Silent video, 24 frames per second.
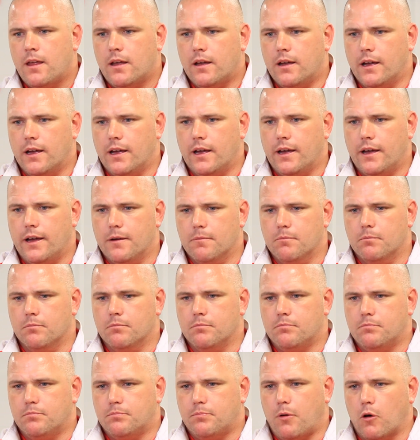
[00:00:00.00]

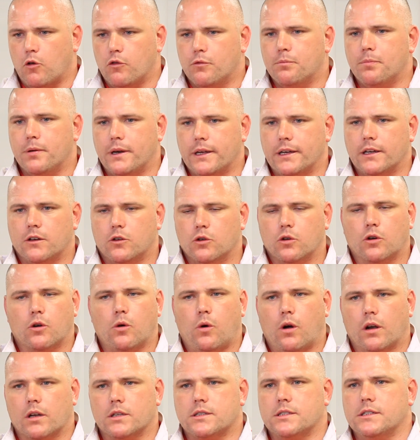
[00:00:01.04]
Both bring good
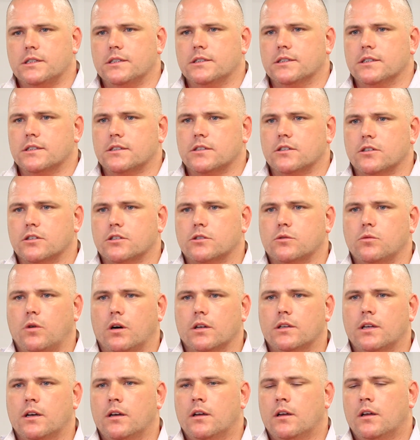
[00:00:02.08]
qualities into the
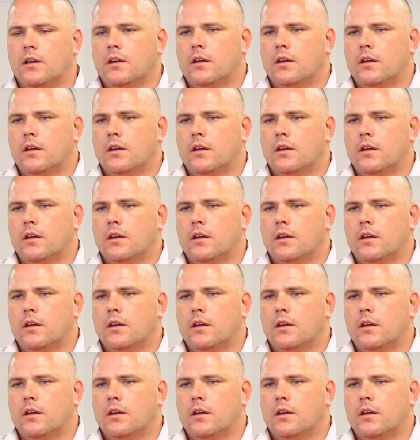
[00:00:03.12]
squad,